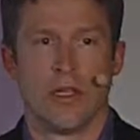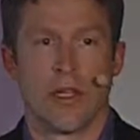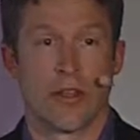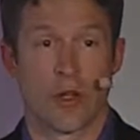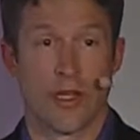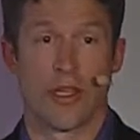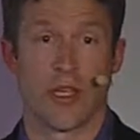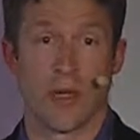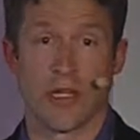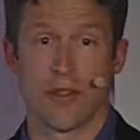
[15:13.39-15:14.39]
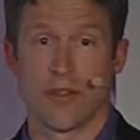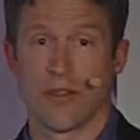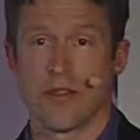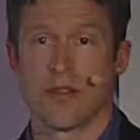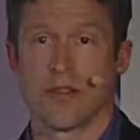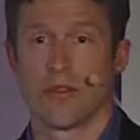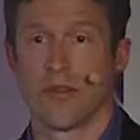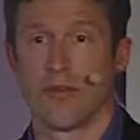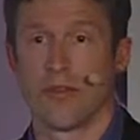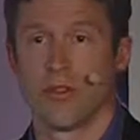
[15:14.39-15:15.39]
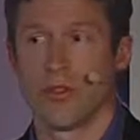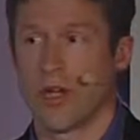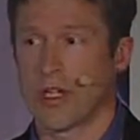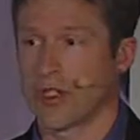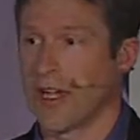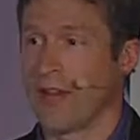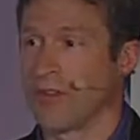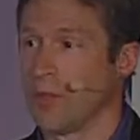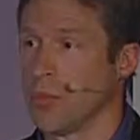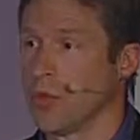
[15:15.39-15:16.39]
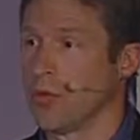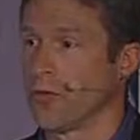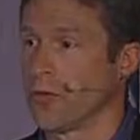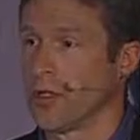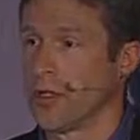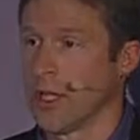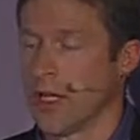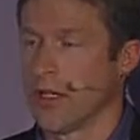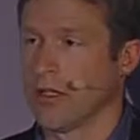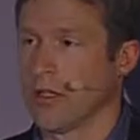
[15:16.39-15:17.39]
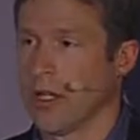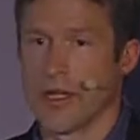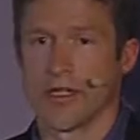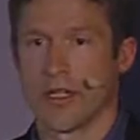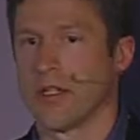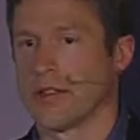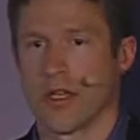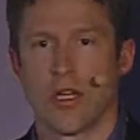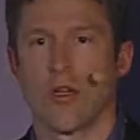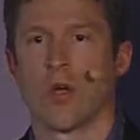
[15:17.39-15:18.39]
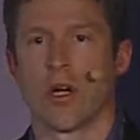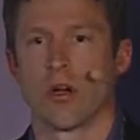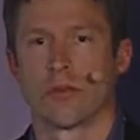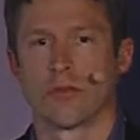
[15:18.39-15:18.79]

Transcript: Now the great thing about this is you actually haven't moved identities anywhere.